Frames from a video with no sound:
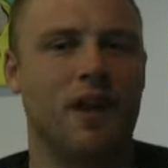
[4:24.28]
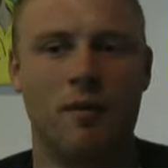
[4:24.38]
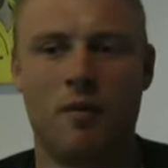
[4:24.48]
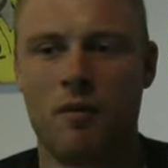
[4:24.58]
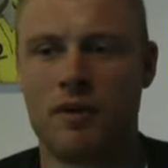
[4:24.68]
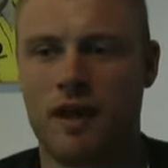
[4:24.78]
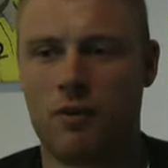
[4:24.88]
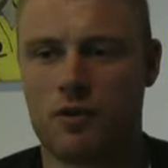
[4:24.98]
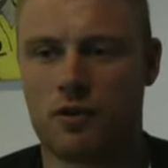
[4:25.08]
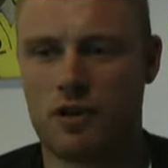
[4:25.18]
No, my mum and
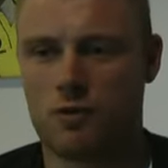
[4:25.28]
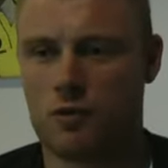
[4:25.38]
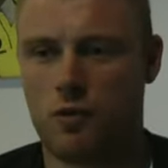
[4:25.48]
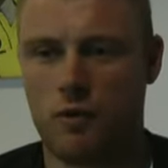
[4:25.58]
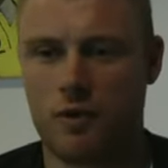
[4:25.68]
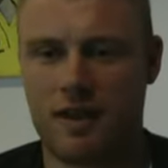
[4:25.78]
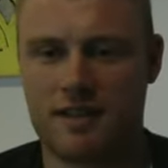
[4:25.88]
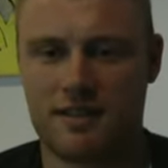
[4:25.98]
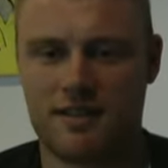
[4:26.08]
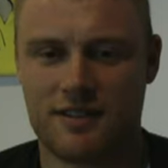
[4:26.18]
dad one Christmas bought me
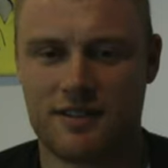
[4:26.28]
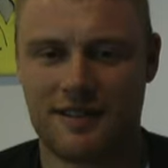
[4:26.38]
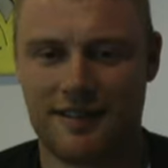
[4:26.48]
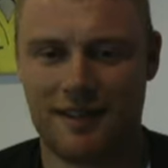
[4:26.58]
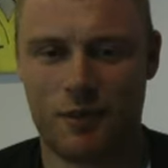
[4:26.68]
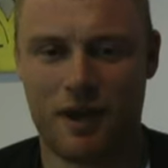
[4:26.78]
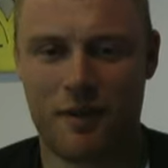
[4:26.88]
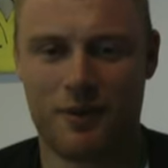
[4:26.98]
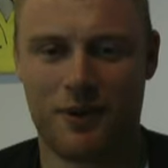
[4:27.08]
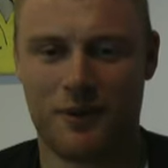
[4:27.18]
lessons at
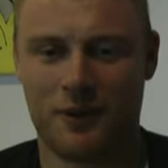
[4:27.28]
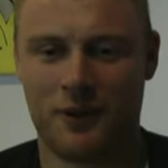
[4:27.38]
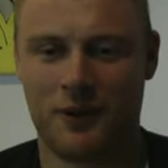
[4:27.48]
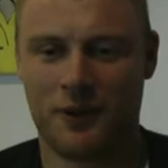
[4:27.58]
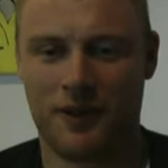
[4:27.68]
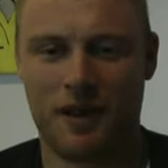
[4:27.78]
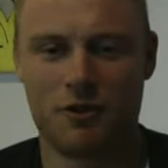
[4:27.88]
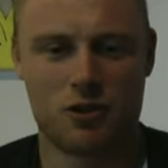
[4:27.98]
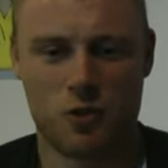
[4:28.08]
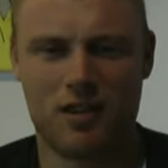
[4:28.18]
Blackpool.
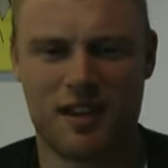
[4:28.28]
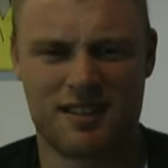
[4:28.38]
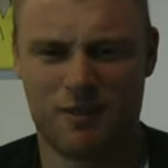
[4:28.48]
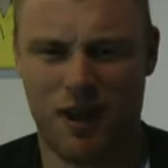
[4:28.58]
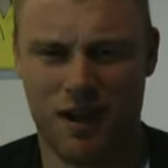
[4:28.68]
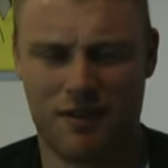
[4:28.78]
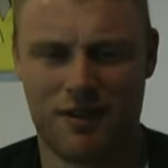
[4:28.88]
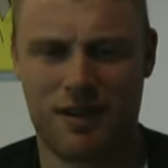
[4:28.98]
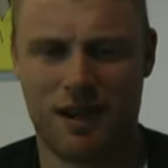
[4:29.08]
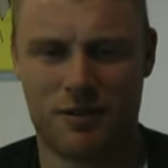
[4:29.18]
Just one lesson, but I never
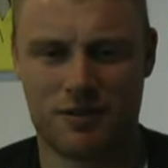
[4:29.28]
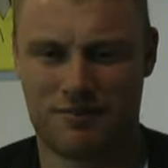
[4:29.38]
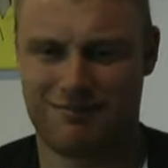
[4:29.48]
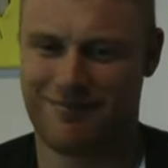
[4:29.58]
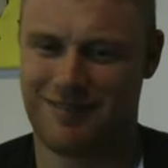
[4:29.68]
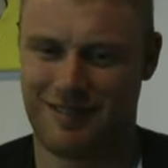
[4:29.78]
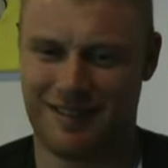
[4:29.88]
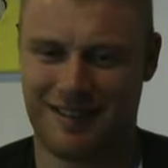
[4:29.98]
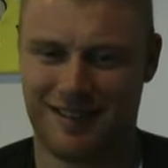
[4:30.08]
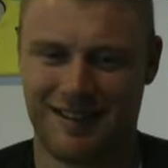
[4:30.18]
did it.
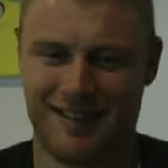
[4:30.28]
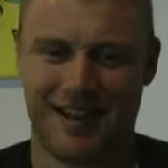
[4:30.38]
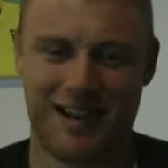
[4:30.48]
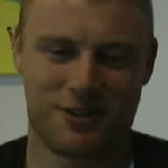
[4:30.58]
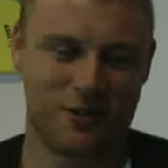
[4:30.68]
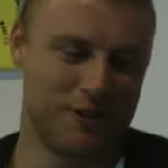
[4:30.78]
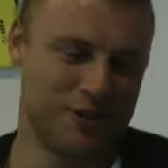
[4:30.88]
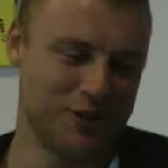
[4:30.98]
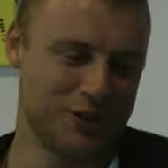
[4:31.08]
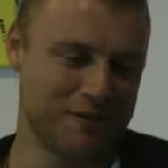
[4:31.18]
I shouldn't be
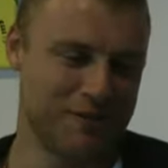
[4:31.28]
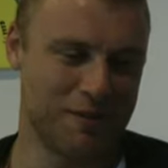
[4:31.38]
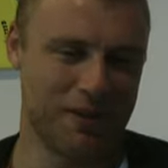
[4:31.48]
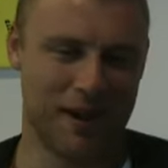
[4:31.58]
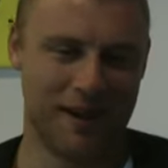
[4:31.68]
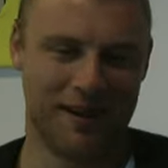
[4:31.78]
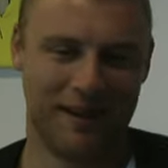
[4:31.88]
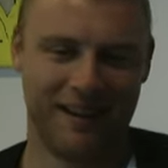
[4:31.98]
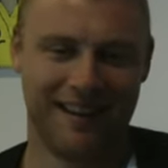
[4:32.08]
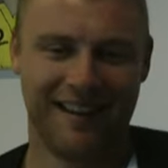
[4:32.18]
trusted with a plane.
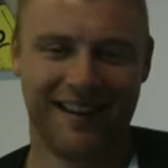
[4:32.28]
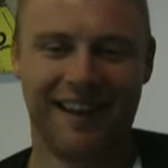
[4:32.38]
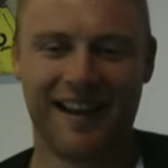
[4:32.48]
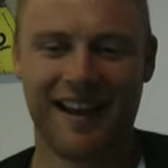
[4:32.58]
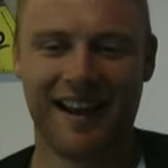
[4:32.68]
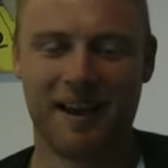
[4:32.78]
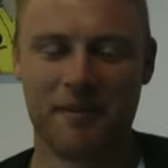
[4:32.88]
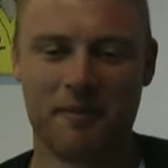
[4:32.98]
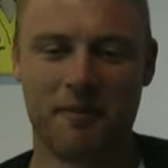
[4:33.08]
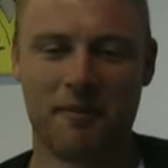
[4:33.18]

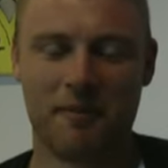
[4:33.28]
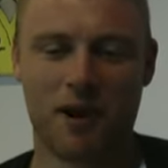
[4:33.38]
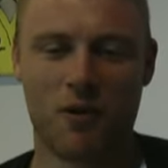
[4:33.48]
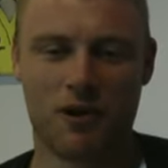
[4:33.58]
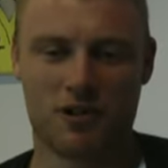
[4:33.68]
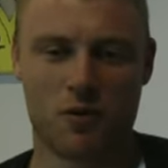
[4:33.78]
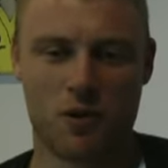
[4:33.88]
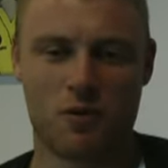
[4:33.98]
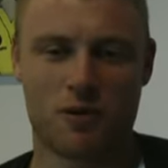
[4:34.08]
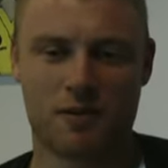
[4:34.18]
But I worked at
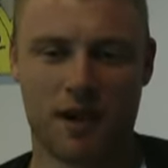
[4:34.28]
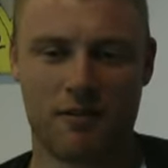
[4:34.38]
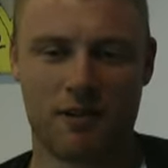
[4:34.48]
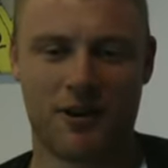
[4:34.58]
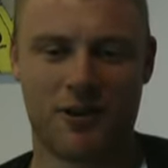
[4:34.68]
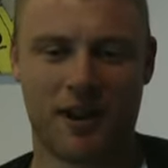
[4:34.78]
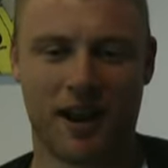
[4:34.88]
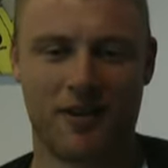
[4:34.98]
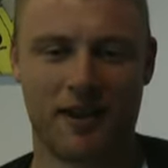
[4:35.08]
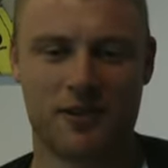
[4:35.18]
Woolworths behind the record
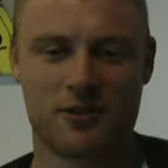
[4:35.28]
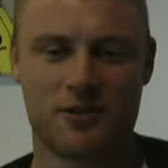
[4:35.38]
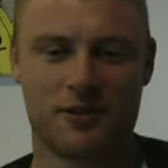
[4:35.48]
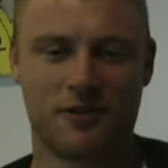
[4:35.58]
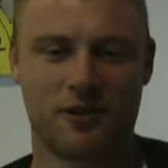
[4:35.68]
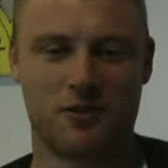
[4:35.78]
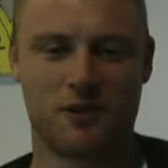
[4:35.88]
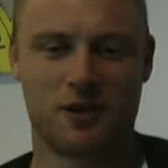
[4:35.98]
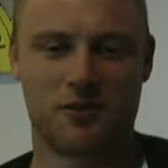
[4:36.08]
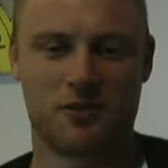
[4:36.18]
counter. That was one of my
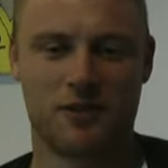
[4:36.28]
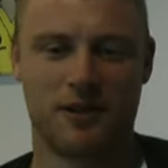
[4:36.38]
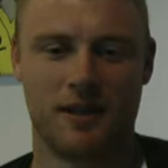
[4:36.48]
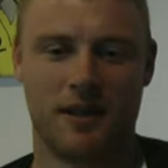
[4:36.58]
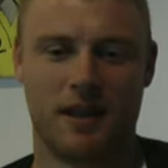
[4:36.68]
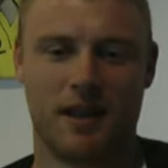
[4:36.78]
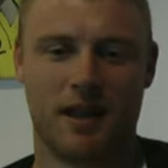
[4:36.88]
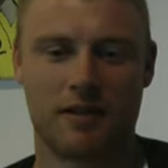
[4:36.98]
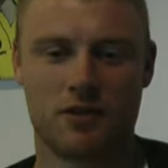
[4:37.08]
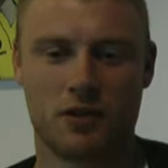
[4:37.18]
jobs. Yeah.
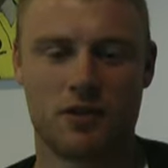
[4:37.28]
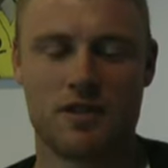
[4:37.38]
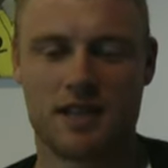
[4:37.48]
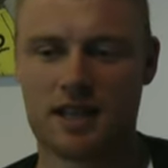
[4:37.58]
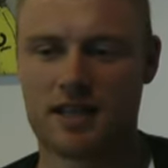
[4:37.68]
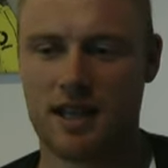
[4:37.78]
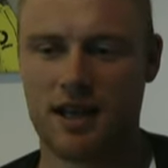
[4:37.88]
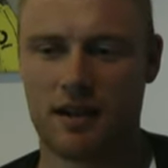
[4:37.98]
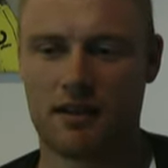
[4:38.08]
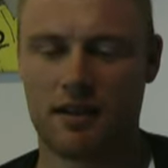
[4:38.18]
I left school at 16
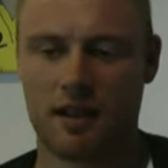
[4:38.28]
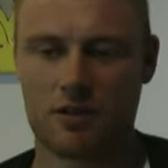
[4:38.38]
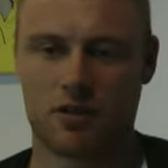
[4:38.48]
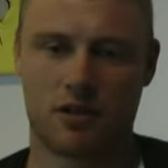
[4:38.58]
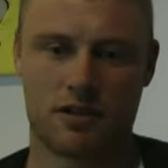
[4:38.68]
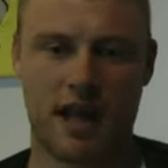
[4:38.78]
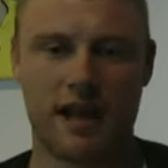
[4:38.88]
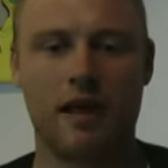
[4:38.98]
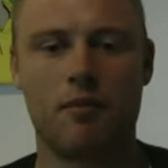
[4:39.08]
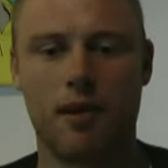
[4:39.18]
and I was going to
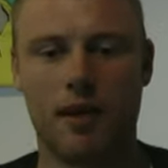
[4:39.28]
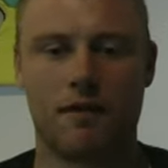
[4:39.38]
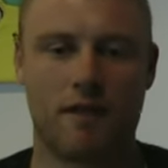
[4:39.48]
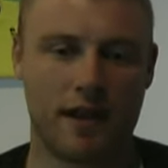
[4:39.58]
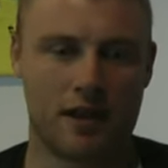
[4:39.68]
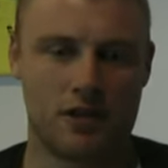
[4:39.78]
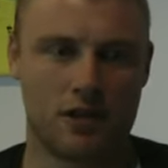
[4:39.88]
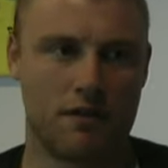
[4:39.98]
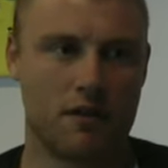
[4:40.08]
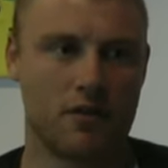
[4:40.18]
start getting paid for
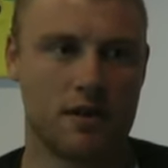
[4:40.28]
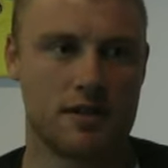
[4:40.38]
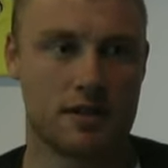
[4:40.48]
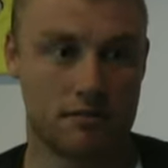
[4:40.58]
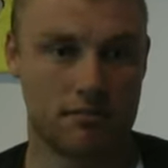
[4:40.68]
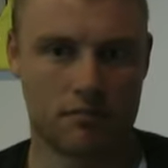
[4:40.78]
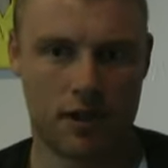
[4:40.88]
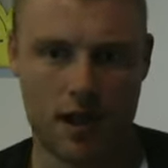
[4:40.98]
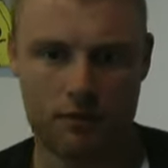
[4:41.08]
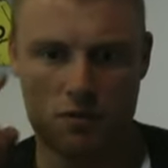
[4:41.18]
Lancashire the following
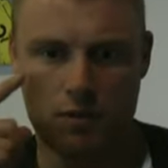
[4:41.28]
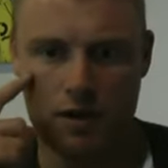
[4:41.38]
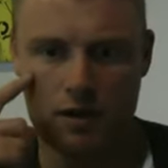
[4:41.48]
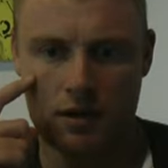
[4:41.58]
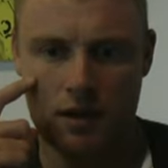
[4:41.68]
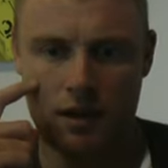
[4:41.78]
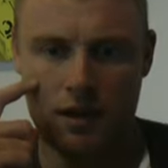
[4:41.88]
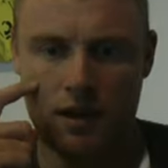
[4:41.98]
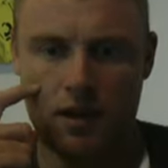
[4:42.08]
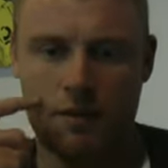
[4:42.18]
spring.
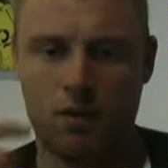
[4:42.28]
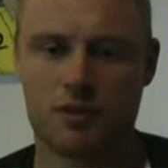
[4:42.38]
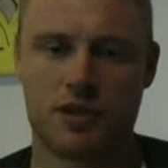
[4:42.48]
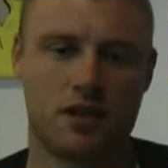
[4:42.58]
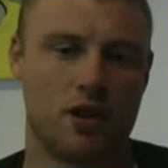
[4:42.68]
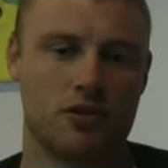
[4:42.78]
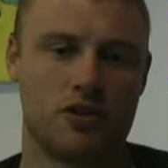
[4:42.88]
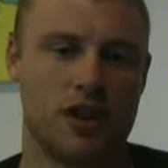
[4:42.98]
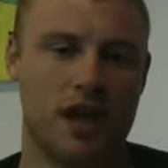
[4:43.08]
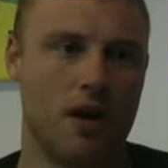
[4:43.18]
And my mum said, "You're not
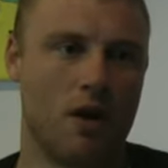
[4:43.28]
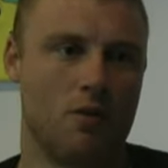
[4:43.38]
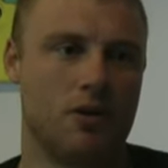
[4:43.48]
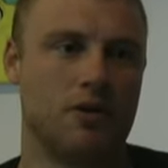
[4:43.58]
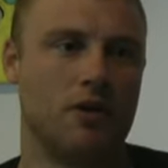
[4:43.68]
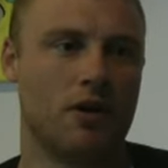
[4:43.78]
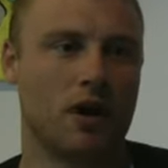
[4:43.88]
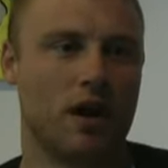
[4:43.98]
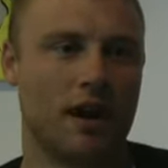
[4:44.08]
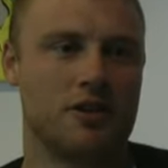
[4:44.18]
just staying at home doing that, you've
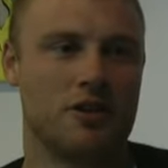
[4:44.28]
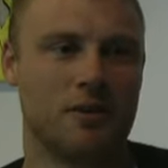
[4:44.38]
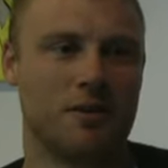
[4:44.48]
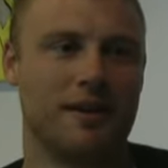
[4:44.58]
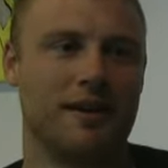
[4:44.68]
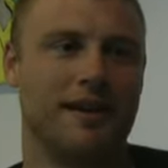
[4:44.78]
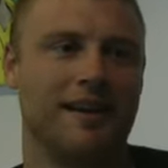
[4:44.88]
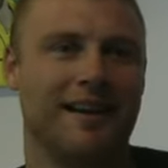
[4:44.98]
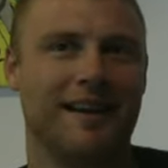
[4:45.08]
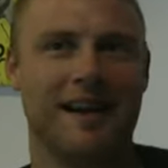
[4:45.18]
got to get a job."
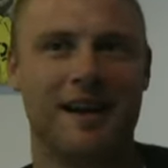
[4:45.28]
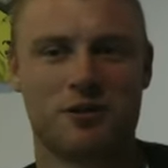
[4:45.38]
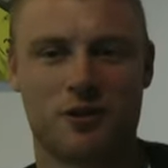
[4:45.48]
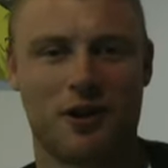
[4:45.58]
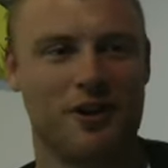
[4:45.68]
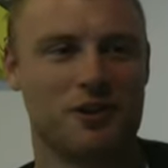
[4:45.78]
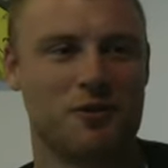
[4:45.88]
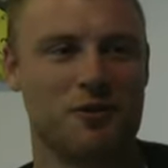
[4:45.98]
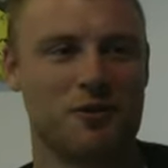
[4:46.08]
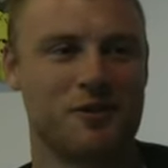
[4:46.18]
So I got a job
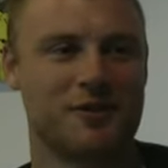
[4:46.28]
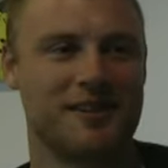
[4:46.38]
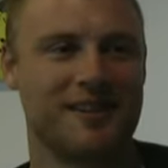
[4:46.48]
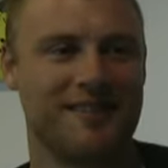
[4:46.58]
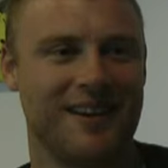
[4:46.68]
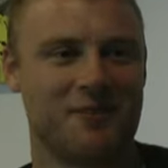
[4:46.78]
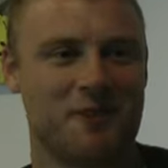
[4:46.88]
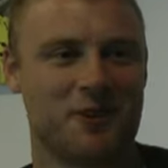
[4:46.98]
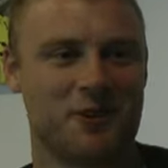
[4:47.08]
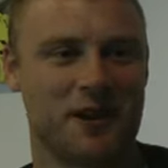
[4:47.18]
at Woolworths behind the
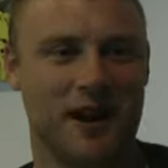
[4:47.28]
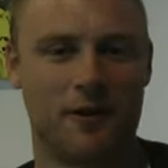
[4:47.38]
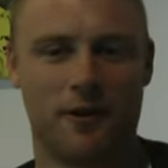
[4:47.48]
record counter.